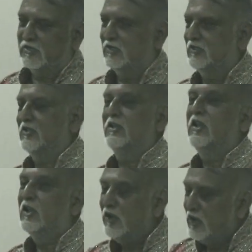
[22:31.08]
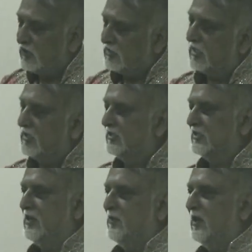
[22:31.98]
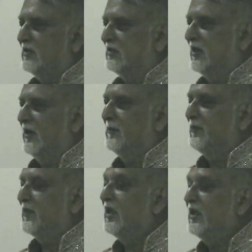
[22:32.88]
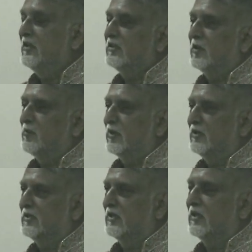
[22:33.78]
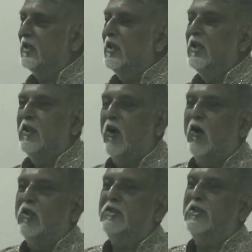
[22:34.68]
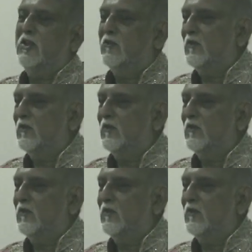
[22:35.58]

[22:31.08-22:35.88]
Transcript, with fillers: surgeon, looks at the same X-ray, he interprets it. Now all three